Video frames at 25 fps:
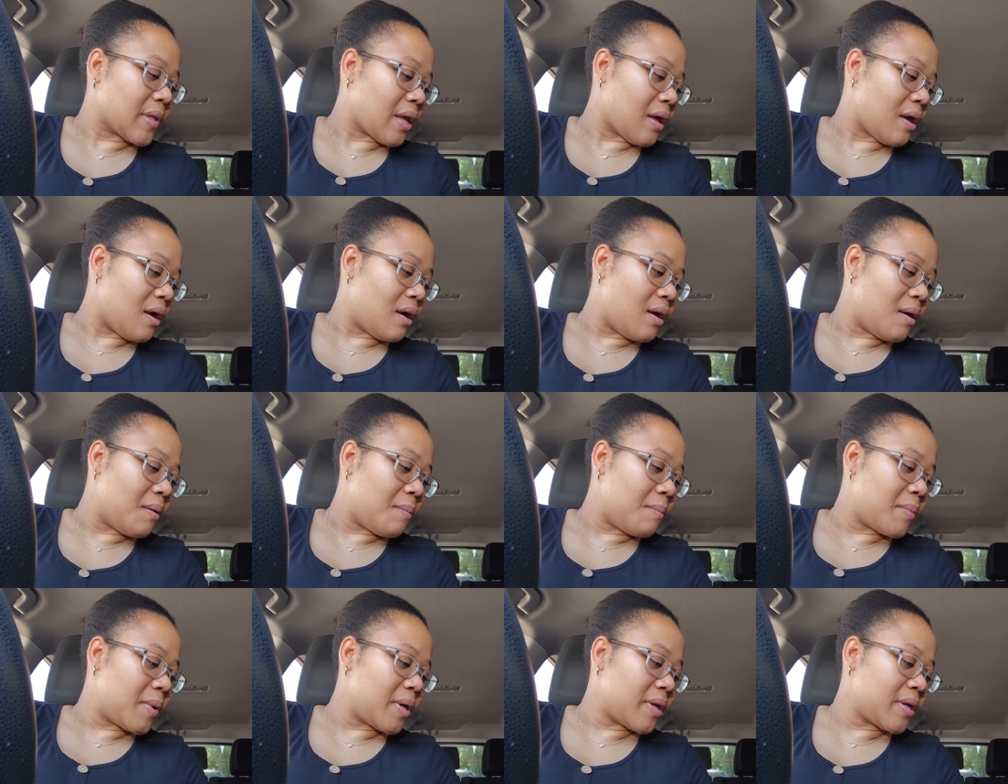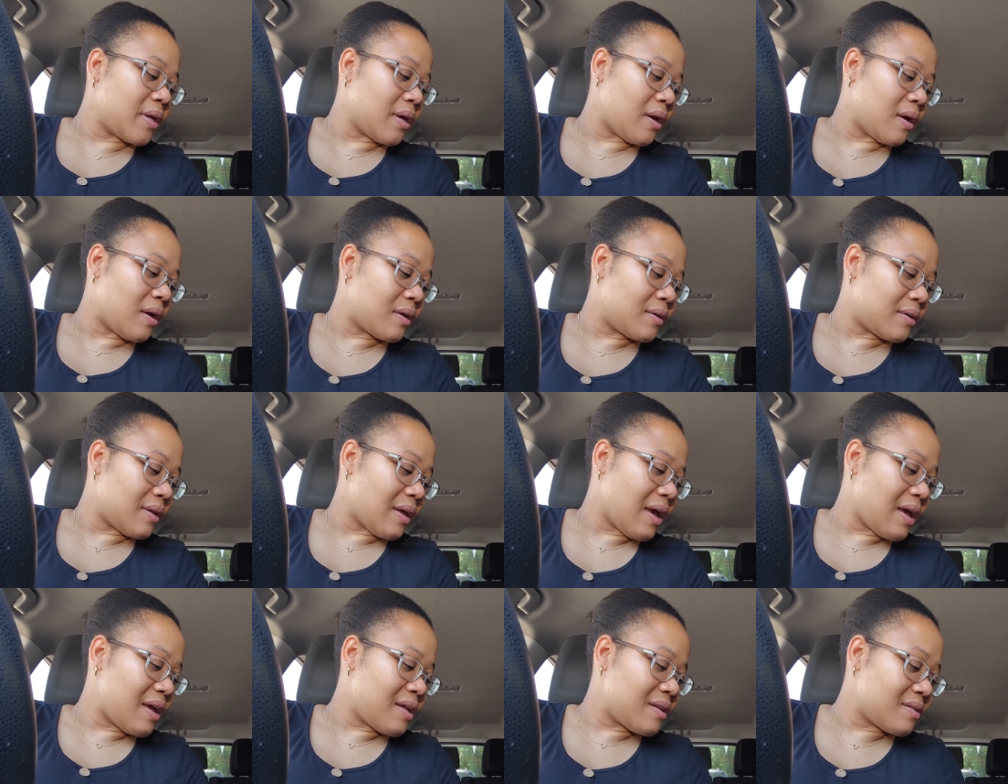Um, but yeah,
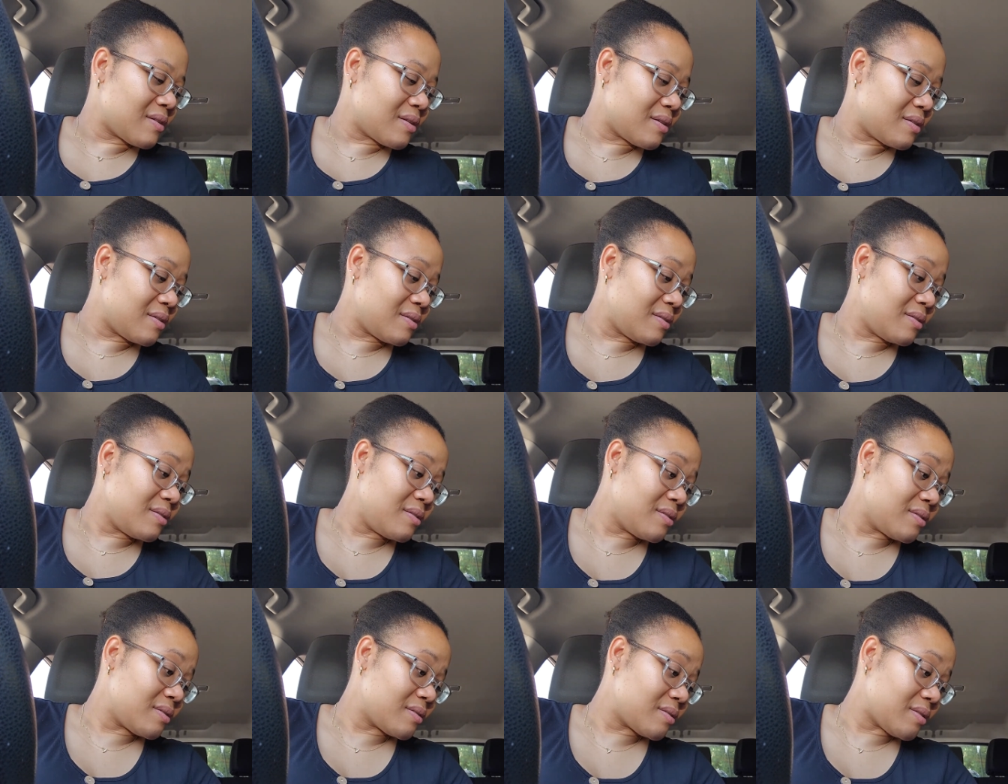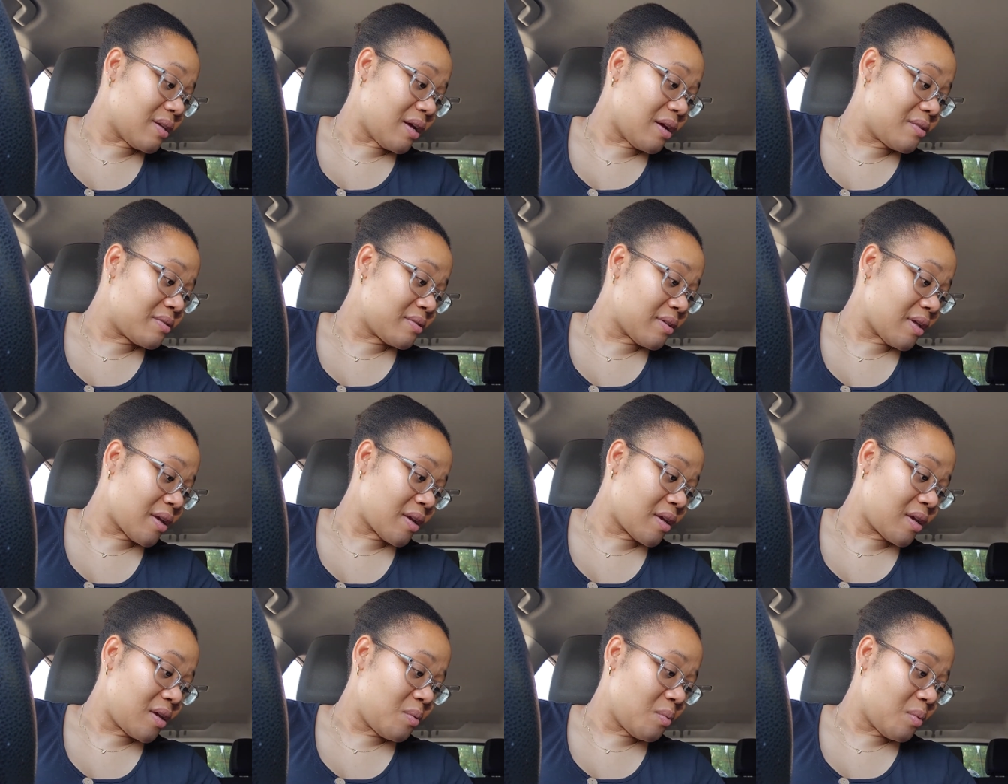that it, seems, it sounds
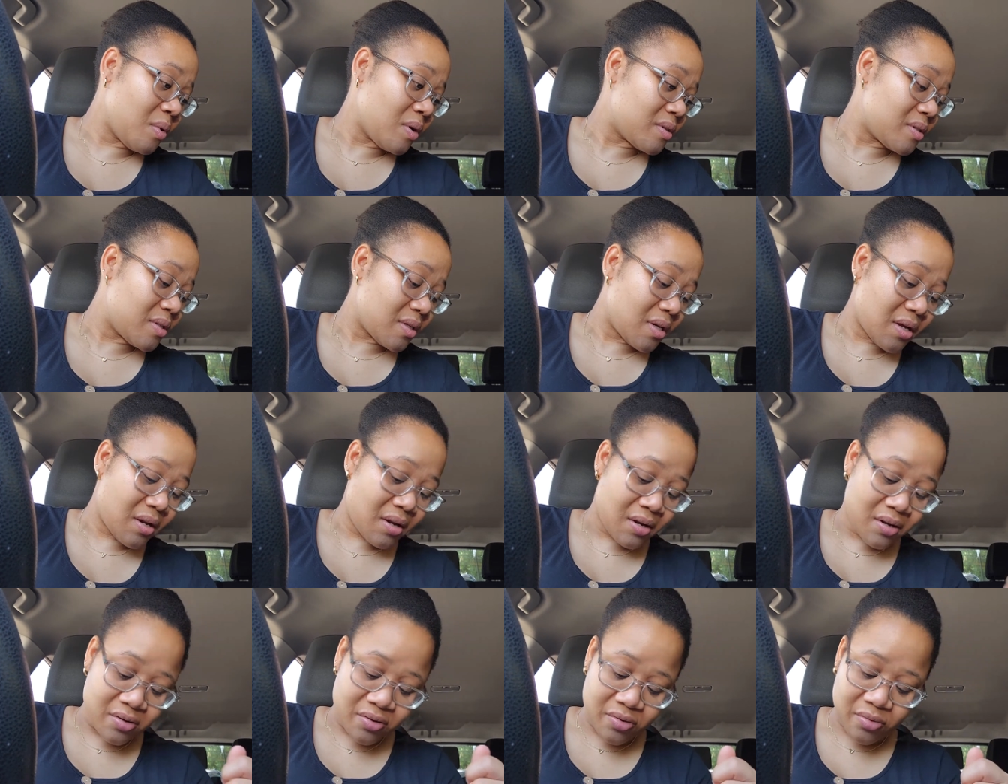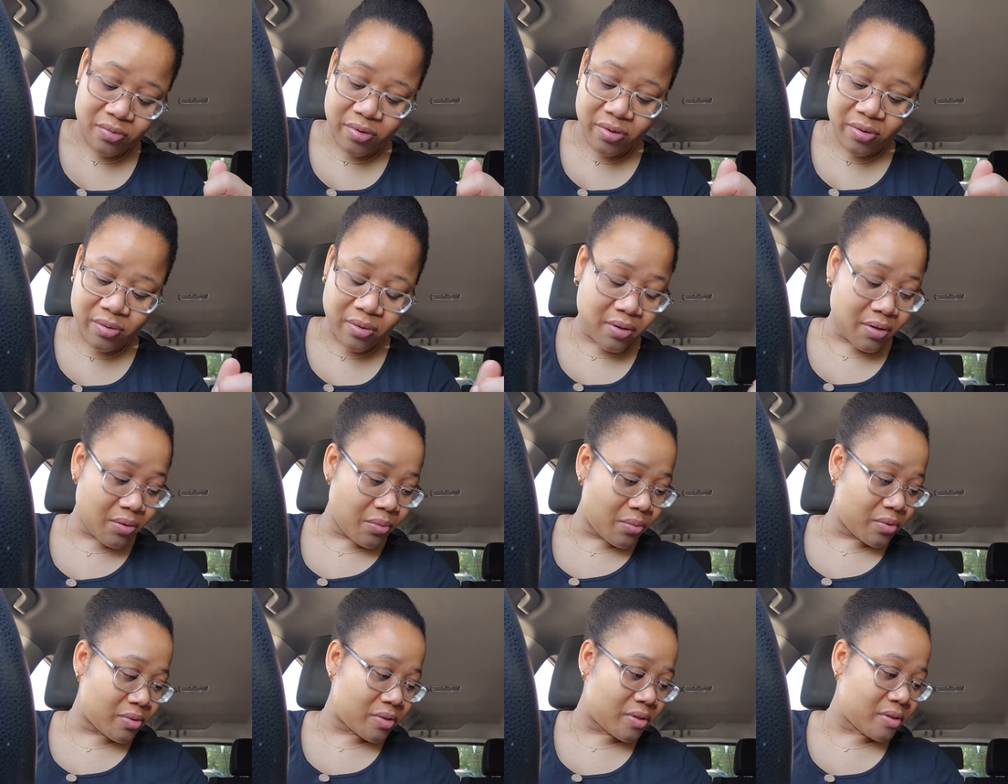like he wants to get out of New
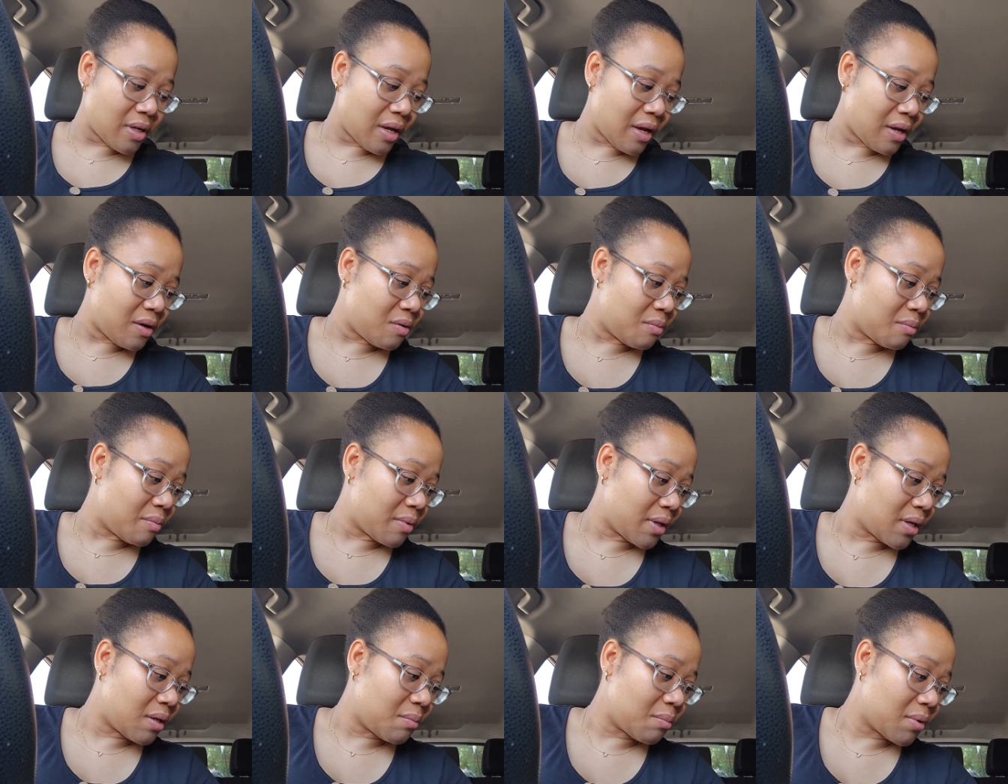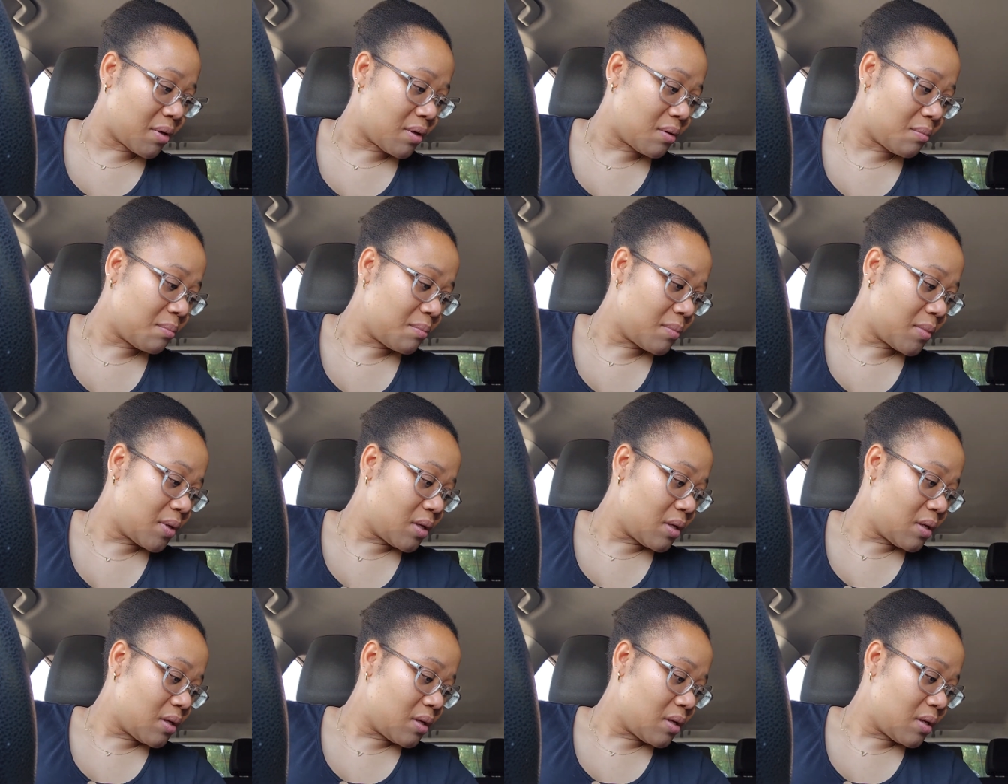York, which I don't blame him.